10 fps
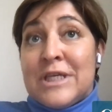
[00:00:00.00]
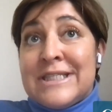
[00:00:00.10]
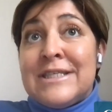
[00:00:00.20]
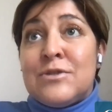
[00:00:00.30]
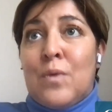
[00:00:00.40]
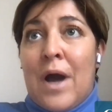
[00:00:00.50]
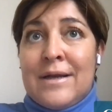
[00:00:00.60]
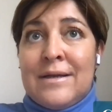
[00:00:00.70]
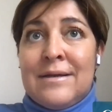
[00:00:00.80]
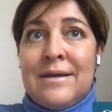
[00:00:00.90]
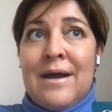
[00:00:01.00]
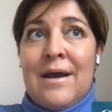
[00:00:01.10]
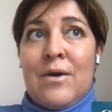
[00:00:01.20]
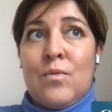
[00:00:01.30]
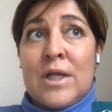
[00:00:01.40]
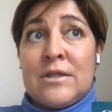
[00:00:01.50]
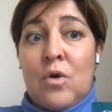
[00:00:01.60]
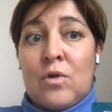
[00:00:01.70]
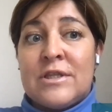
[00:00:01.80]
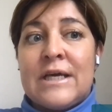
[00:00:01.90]
So this is one
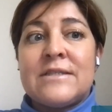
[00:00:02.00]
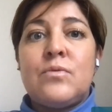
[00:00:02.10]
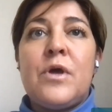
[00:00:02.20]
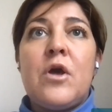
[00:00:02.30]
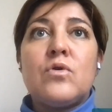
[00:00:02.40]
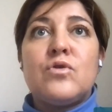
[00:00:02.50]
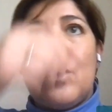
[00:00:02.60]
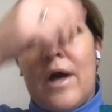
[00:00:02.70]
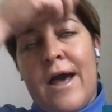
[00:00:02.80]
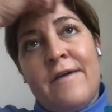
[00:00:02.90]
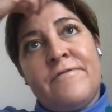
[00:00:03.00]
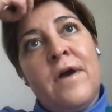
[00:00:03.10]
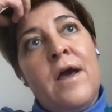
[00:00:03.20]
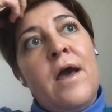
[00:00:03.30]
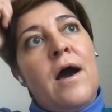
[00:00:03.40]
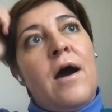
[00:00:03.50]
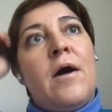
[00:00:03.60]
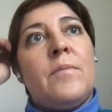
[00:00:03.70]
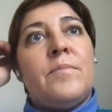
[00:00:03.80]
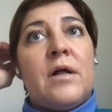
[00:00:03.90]
context. We also have
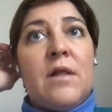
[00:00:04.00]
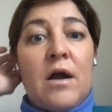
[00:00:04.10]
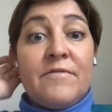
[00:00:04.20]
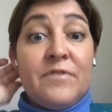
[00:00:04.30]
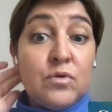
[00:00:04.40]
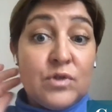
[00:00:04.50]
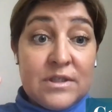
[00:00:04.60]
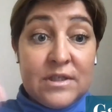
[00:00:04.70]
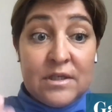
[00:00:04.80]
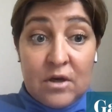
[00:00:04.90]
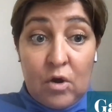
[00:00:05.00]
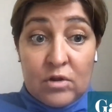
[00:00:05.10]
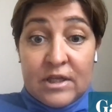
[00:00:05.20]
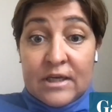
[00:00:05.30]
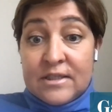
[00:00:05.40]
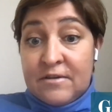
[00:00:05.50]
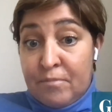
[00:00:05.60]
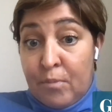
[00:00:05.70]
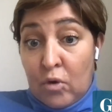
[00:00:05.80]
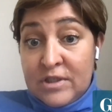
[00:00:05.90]
a lot of uses in the context
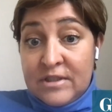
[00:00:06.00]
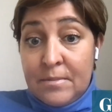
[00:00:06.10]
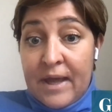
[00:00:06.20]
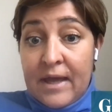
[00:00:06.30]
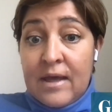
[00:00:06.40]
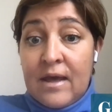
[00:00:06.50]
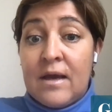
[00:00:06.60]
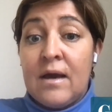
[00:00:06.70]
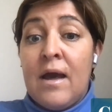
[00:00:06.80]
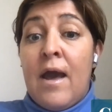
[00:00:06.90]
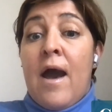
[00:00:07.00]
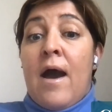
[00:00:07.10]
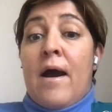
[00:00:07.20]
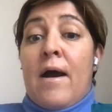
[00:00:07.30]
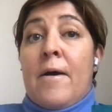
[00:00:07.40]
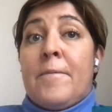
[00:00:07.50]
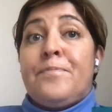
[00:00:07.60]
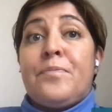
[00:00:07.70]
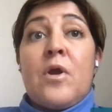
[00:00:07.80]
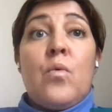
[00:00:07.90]
of policy making,
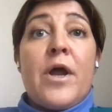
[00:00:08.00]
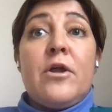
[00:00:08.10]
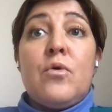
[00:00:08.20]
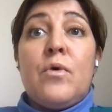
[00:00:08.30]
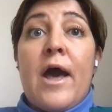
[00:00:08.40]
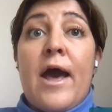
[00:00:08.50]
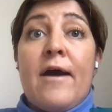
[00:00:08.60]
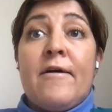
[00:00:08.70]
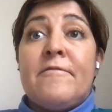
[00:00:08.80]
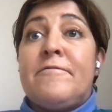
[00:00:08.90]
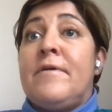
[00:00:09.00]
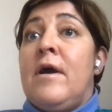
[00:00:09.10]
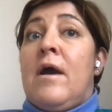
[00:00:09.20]
where you have